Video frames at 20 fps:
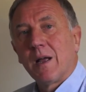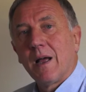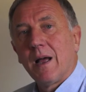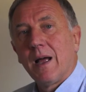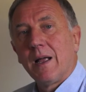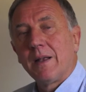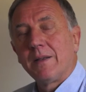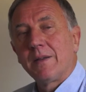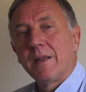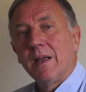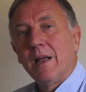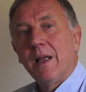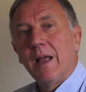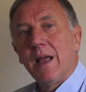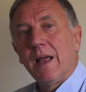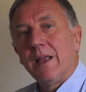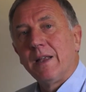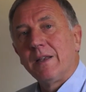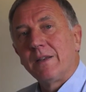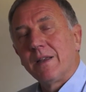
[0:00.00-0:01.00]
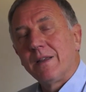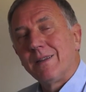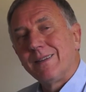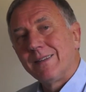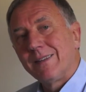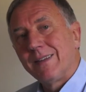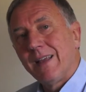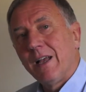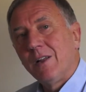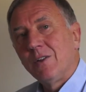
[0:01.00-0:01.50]
And it
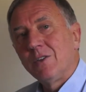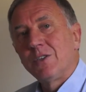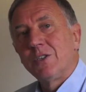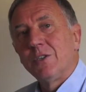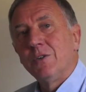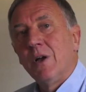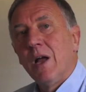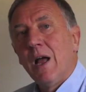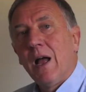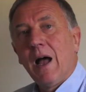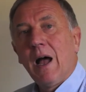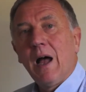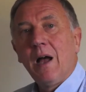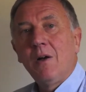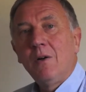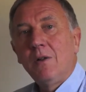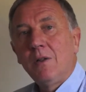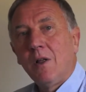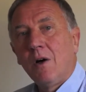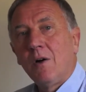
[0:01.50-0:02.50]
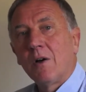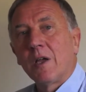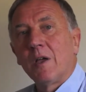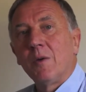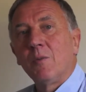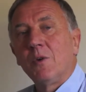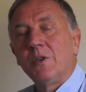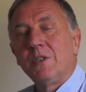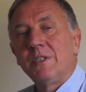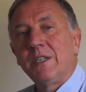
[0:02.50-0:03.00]
tells you how long
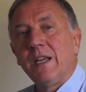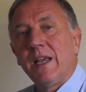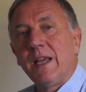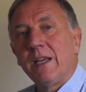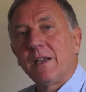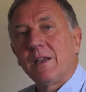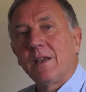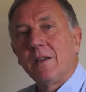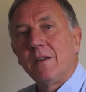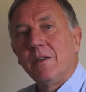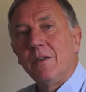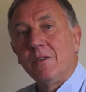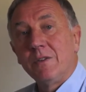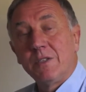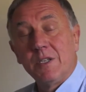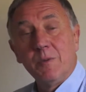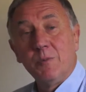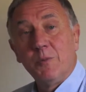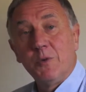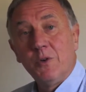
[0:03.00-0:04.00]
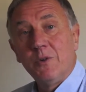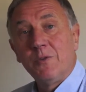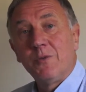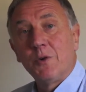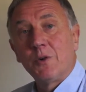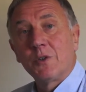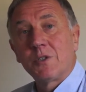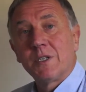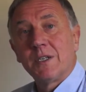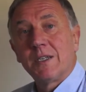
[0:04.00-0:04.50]
it would take using brute
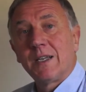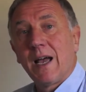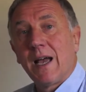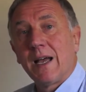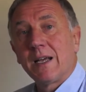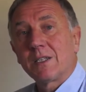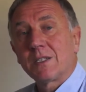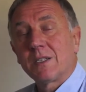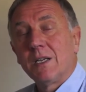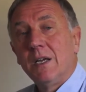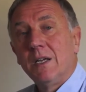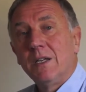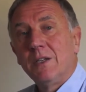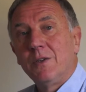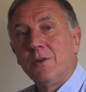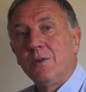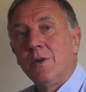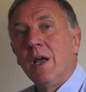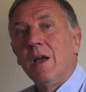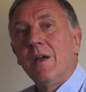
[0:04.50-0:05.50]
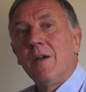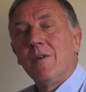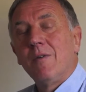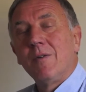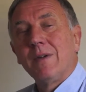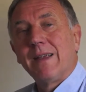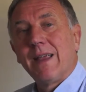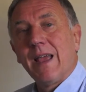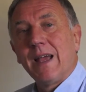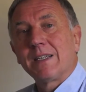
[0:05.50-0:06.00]
force attacks to
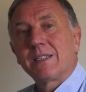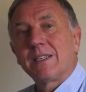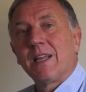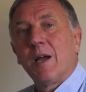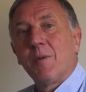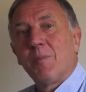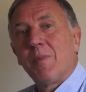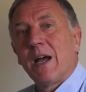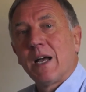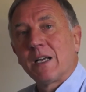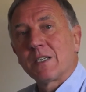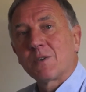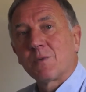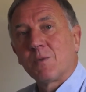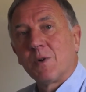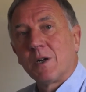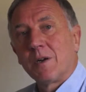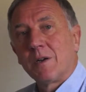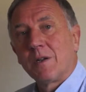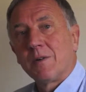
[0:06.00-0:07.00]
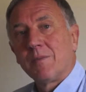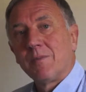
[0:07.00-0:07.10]
guess that password.